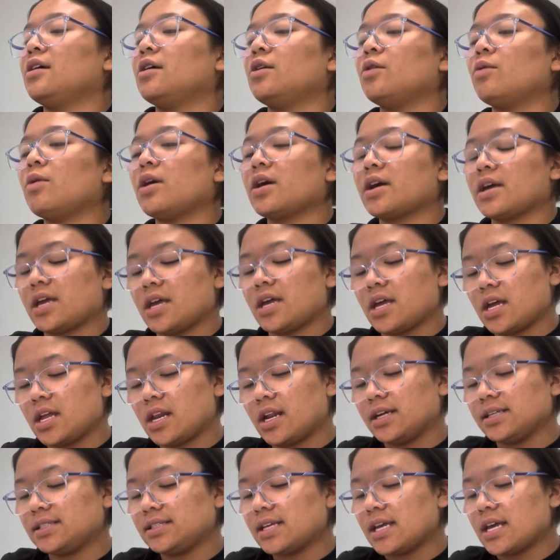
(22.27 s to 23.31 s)
What can I
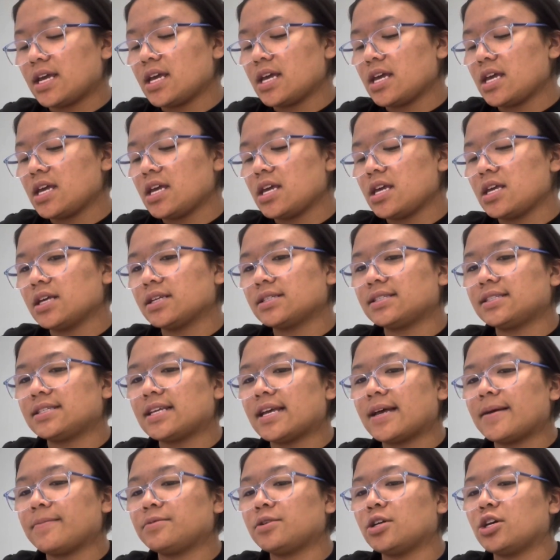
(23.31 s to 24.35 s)
say
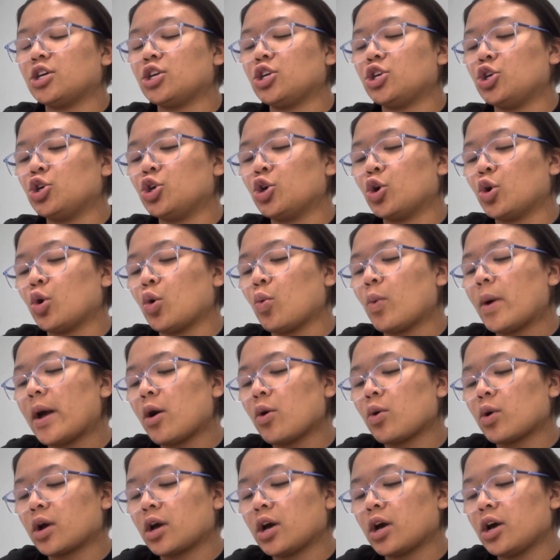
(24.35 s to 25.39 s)
except you're
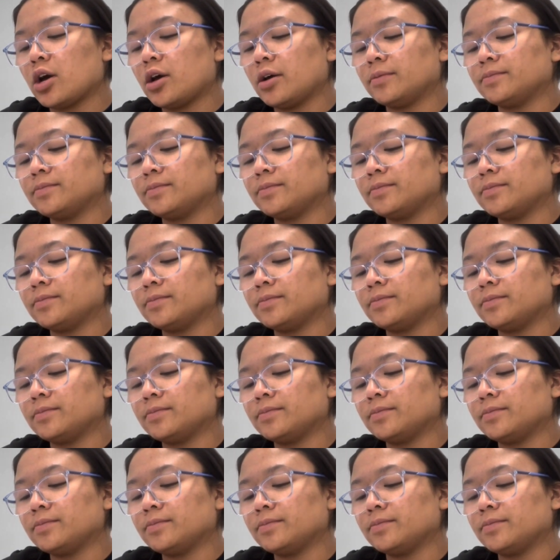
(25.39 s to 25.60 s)
welcome?